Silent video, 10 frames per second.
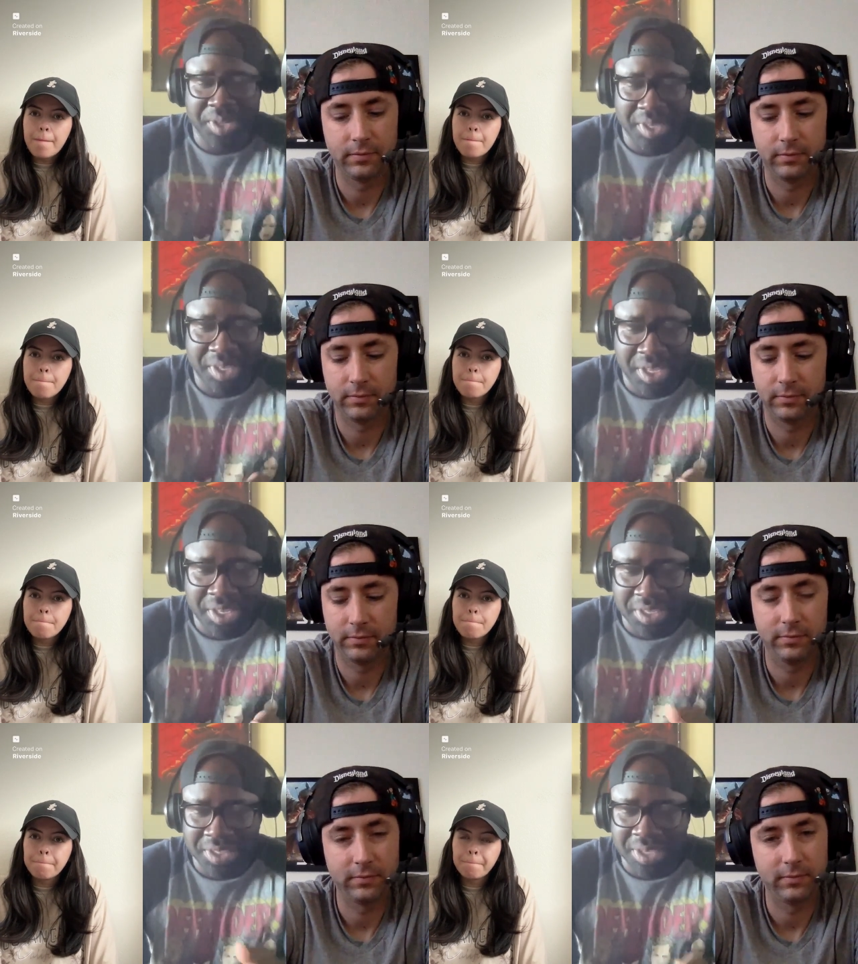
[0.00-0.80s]
Speaker 1: me
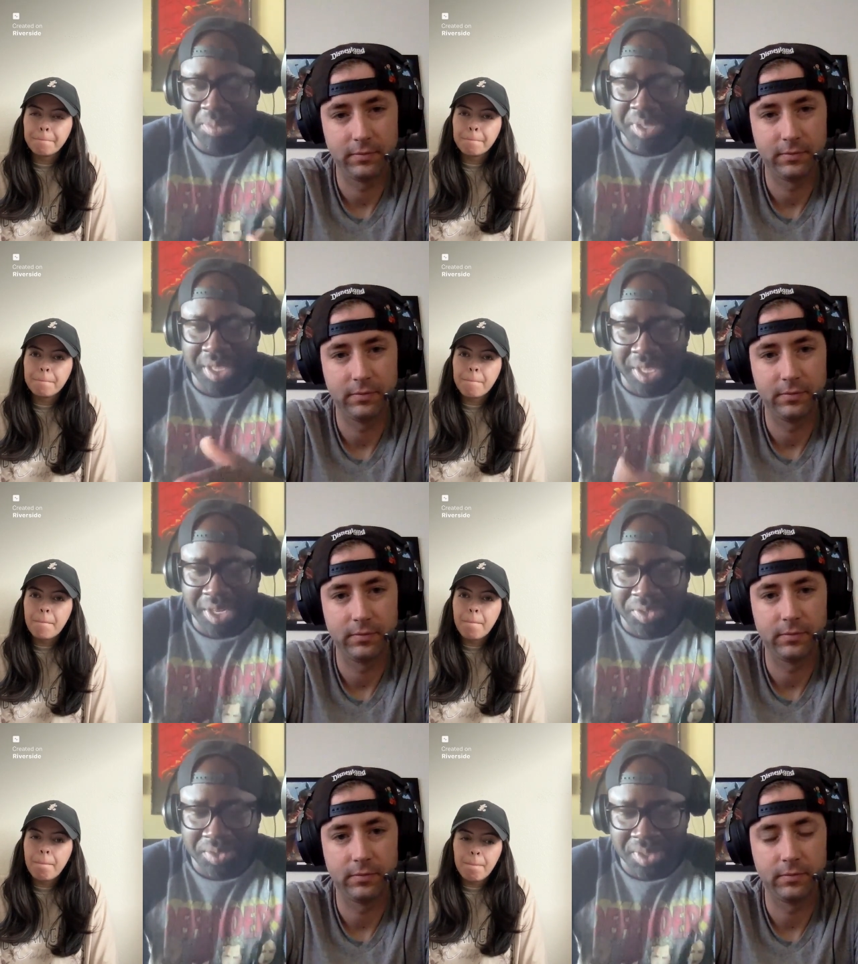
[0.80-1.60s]
into something
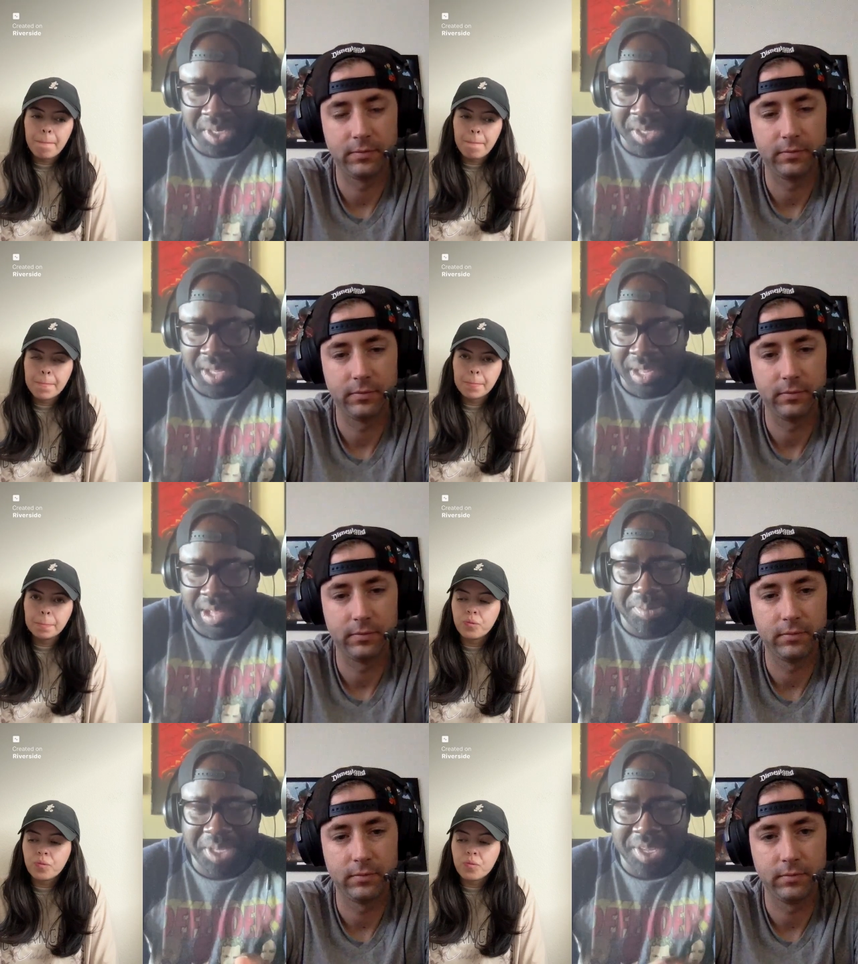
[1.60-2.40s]
interesting
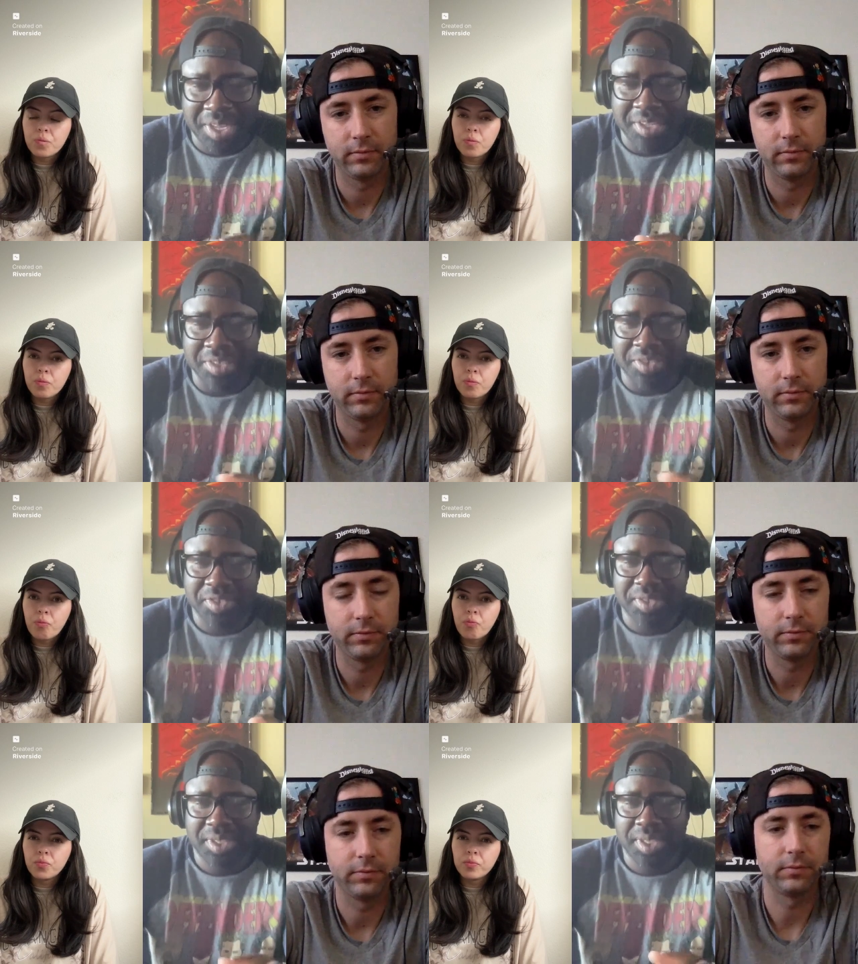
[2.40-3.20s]

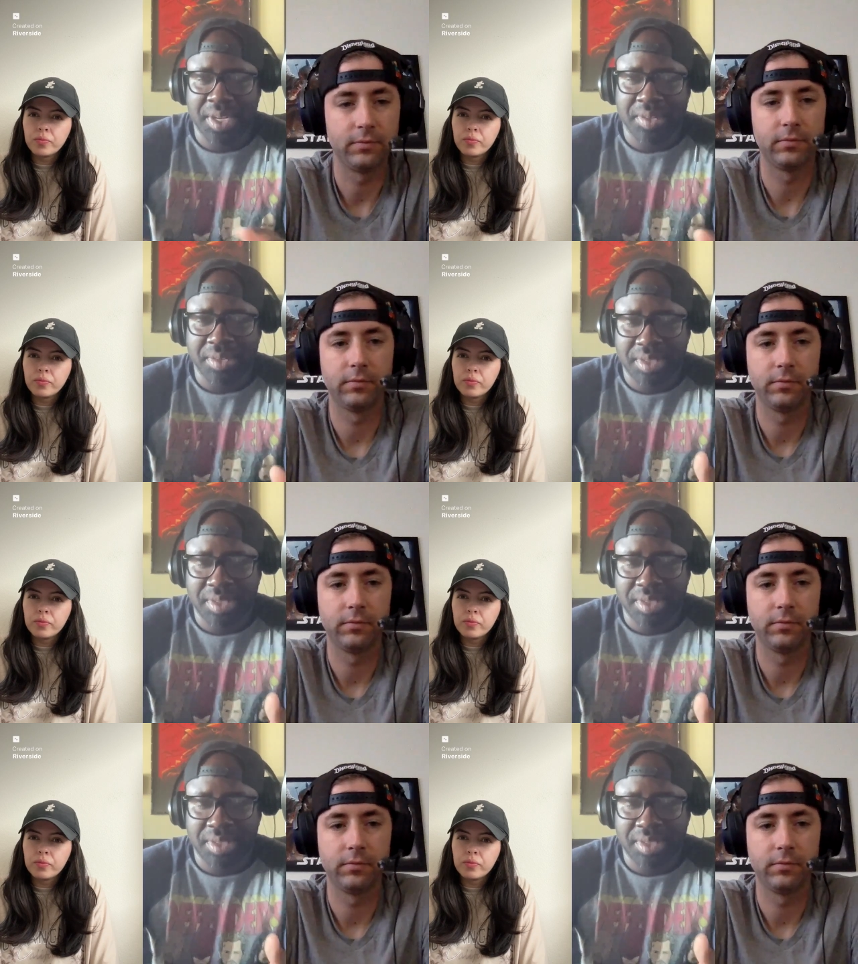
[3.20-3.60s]
because you know